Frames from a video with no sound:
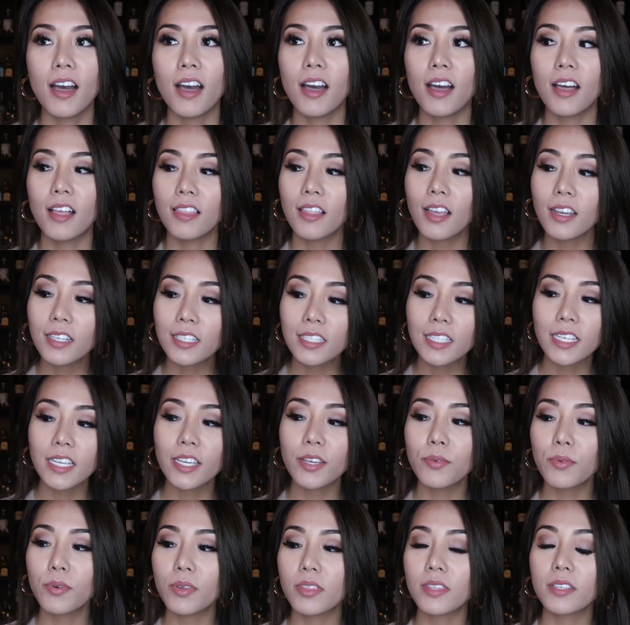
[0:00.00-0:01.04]

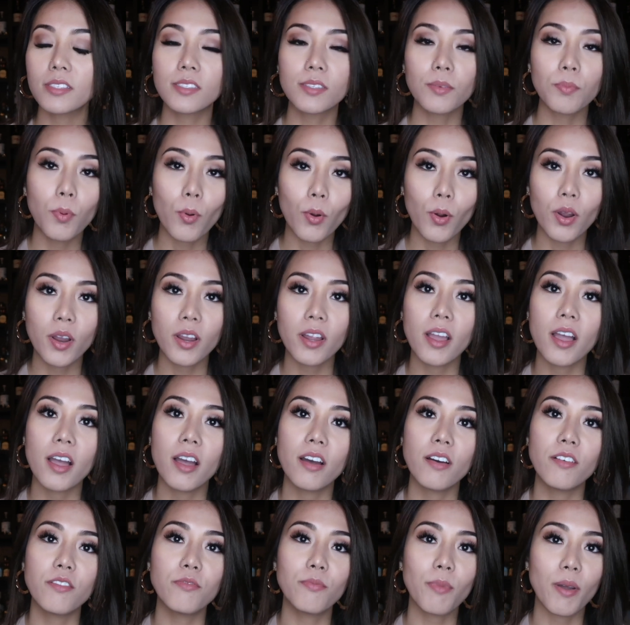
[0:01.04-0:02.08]
Luckily, with the support
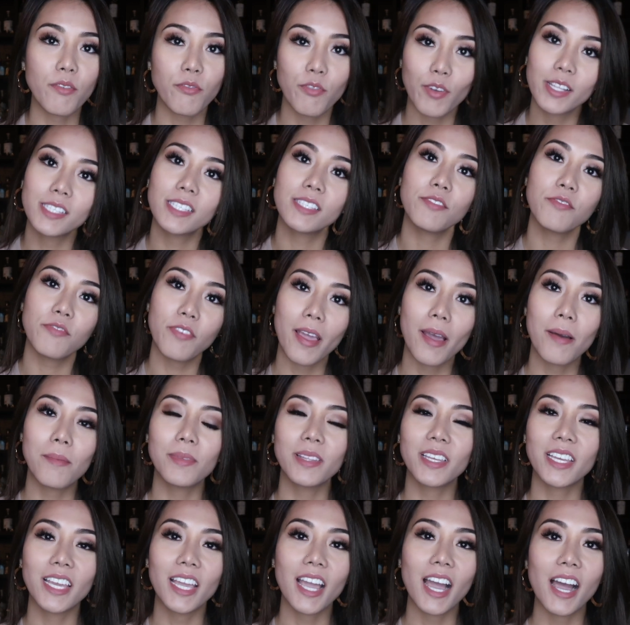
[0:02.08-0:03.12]
of my friends and
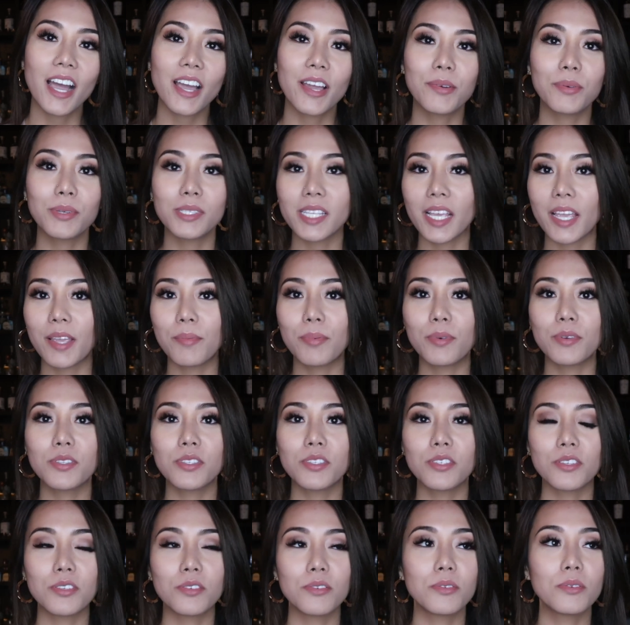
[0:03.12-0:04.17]
family, I was able
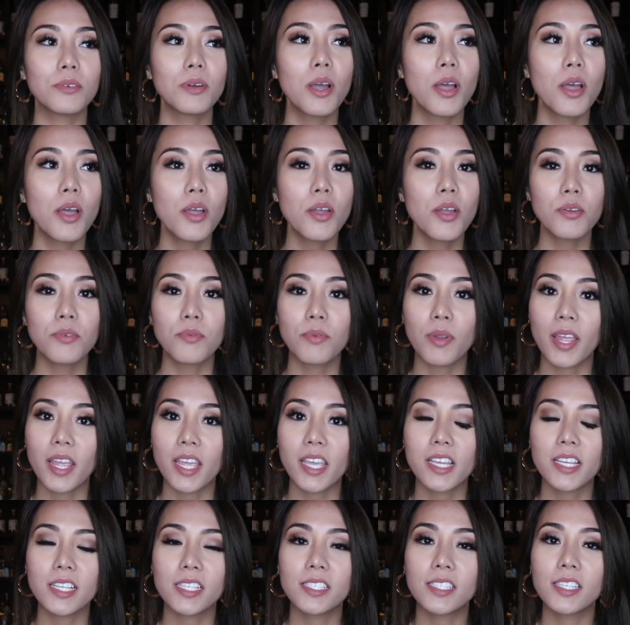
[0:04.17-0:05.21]
to
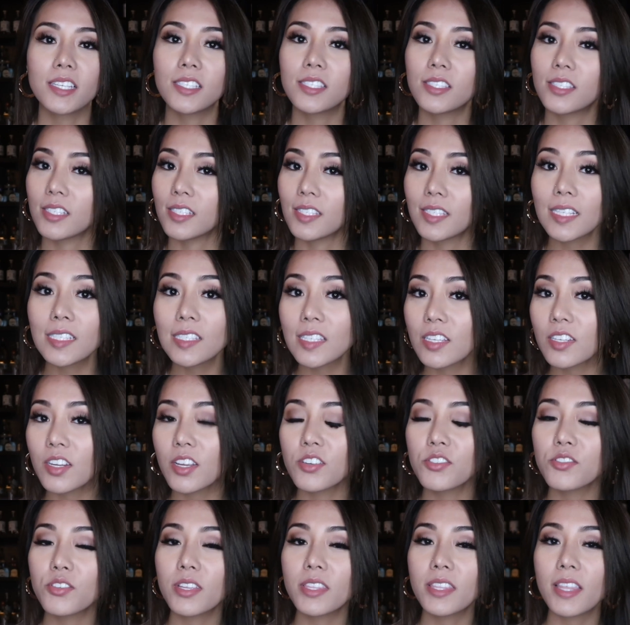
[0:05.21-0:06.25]
raise the
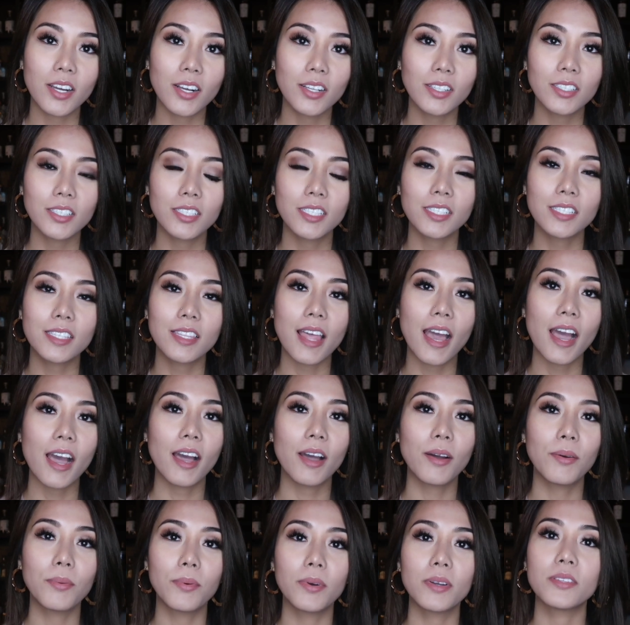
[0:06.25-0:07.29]
$1,600
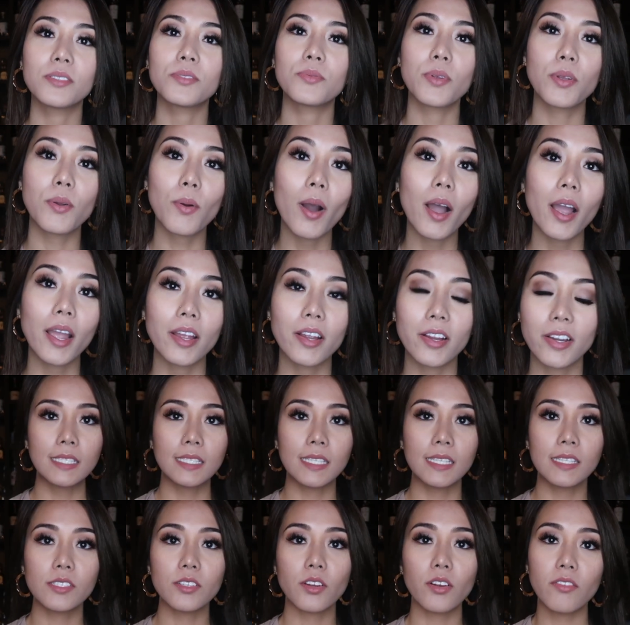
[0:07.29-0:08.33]
that was required.
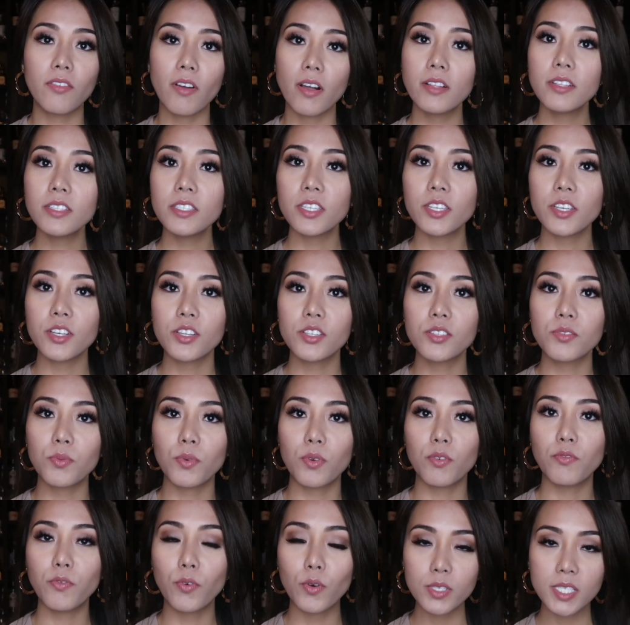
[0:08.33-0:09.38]
Since our volunteers
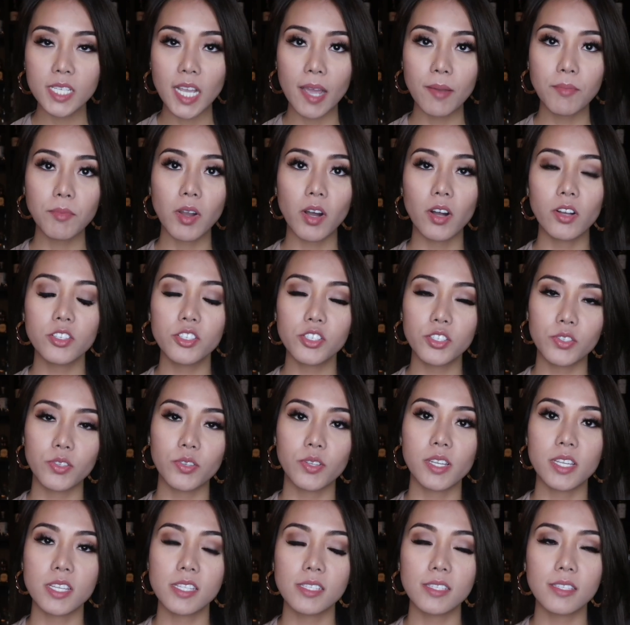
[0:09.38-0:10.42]
were full-time college
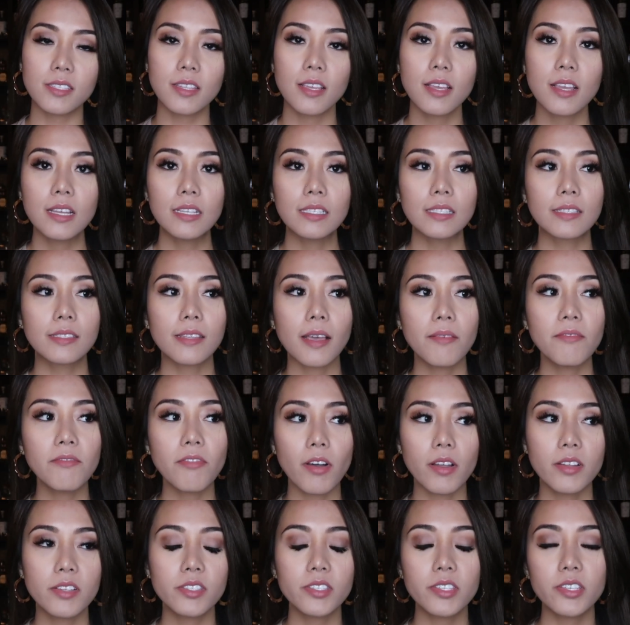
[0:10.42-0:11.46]
students, some
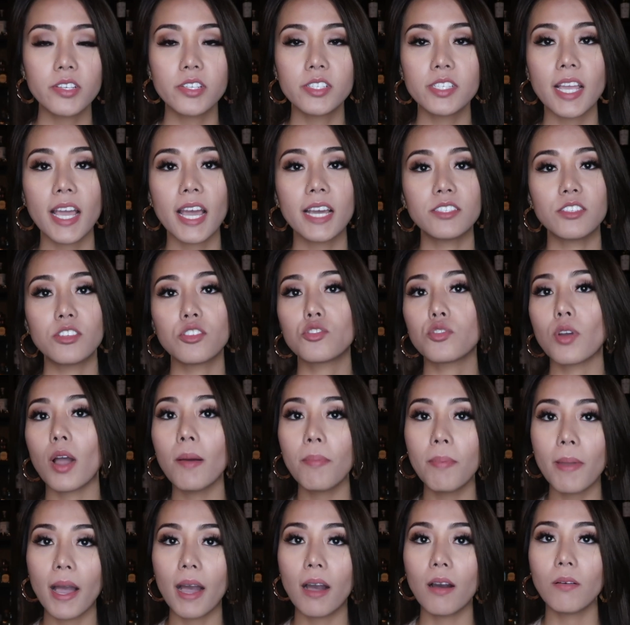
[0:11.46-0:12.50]
volunteers had to
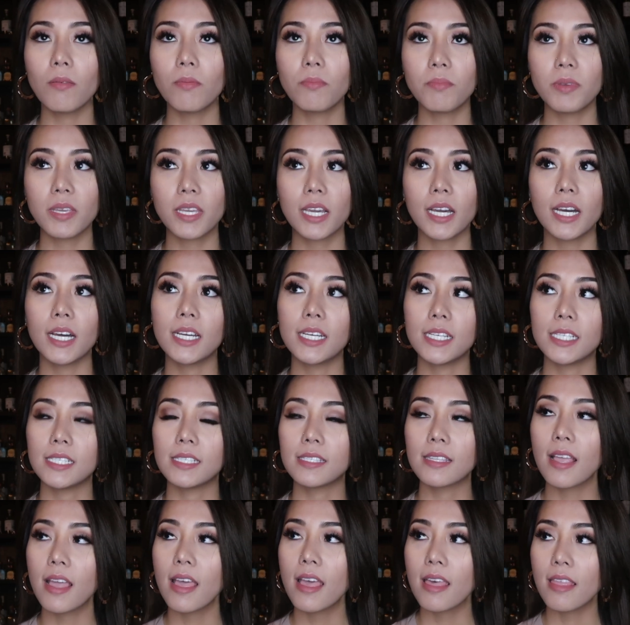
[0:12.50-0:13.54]
drop out
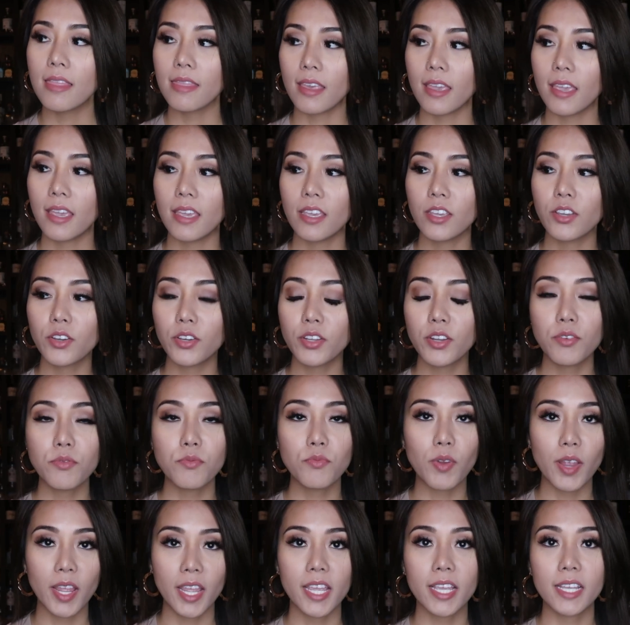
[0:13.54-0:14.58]
because they
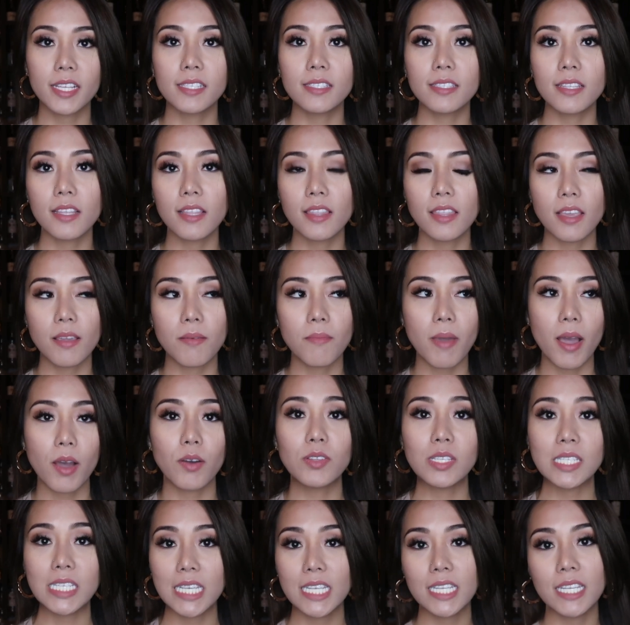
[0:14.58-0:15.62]
couldn't raise the
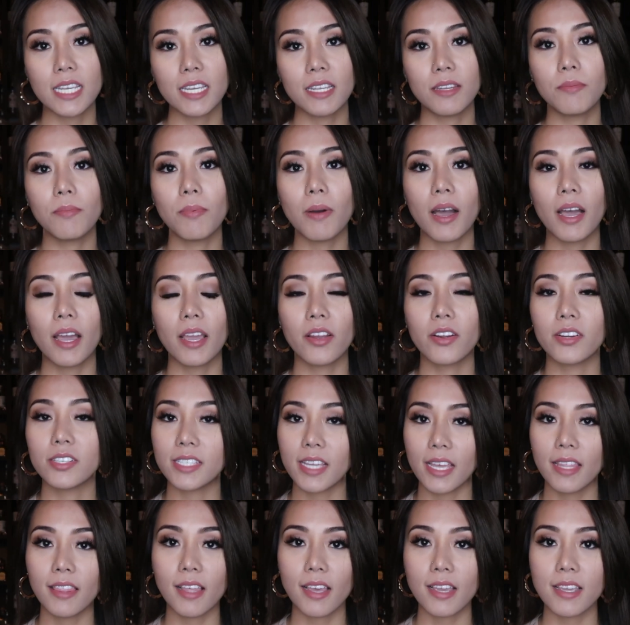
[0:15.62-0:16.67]
amount needed by our
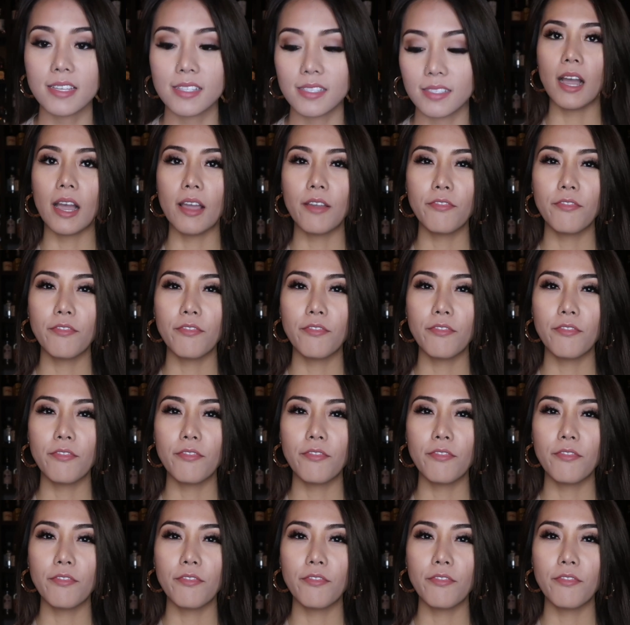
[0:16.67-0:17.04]
deadline.